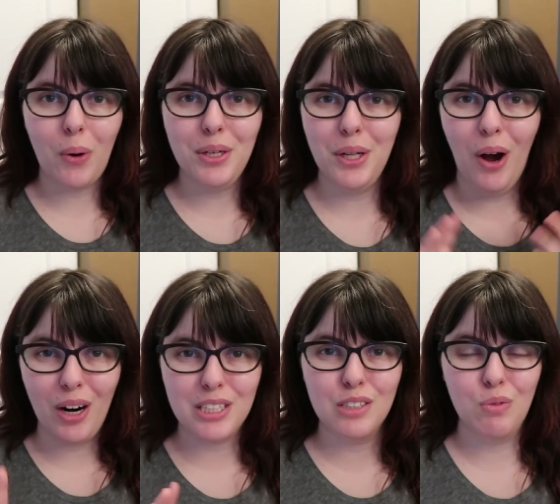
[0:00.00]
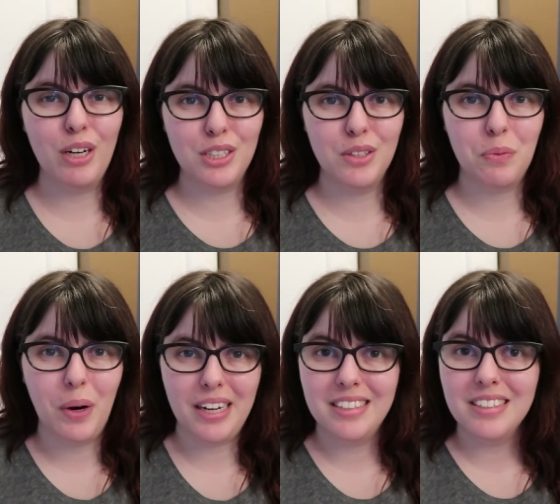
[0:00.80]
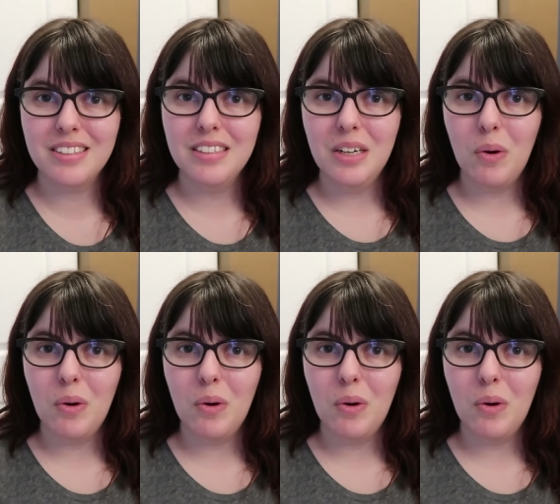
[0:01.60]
going to the Auction of Washington Wines